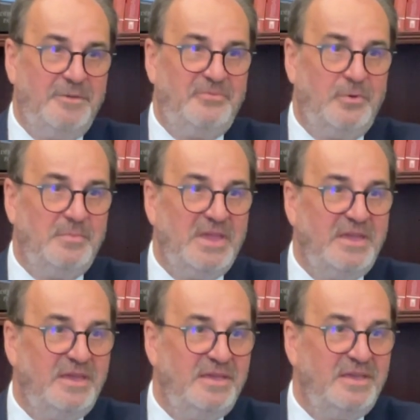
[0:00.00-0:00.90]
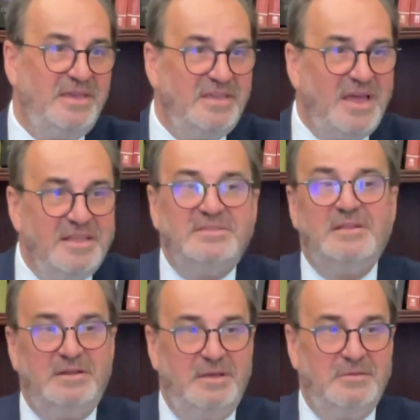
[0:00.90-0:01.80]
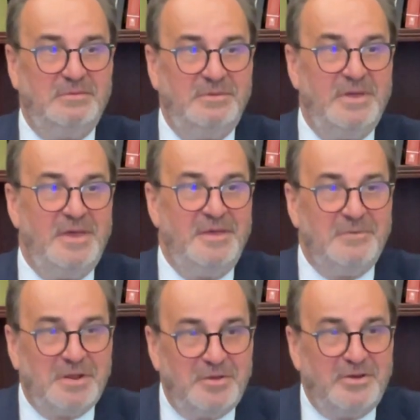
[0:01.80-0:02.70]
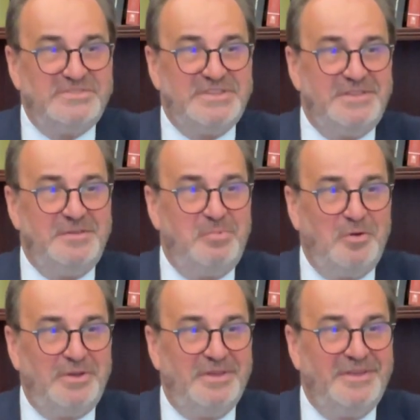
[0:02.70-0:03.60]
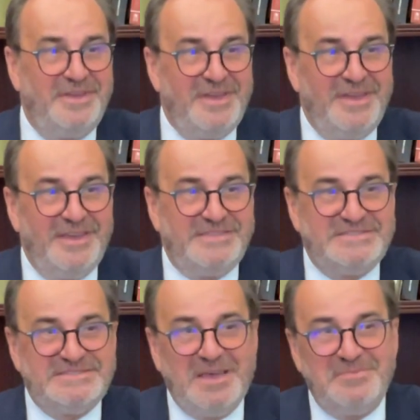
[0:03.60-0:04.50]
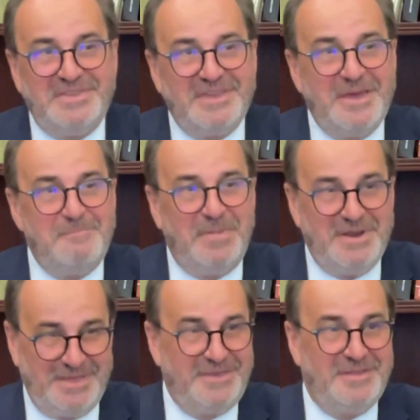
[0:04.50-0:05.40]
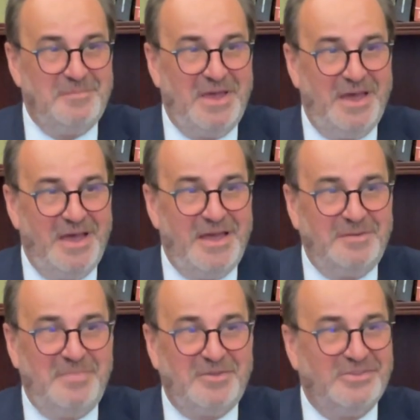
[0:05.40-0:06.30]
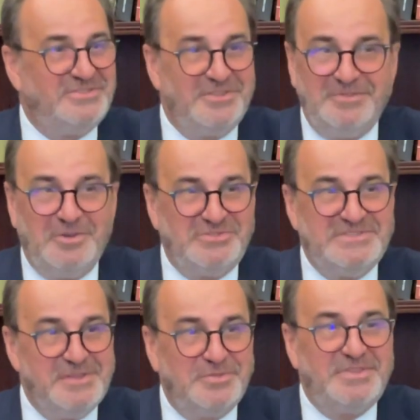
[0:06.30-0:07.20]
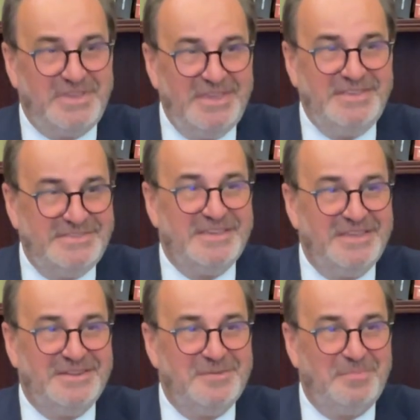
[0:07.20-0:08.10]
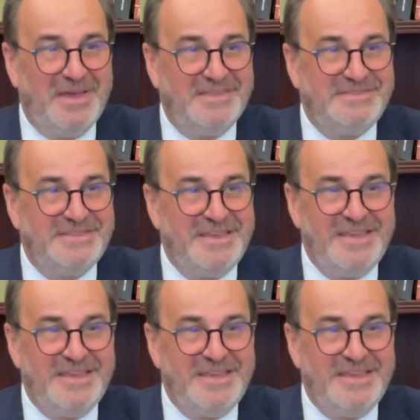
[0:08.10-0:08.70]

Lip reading: For me, until now, when crossing the border, it's something happening in my heart because it was not easy in the past.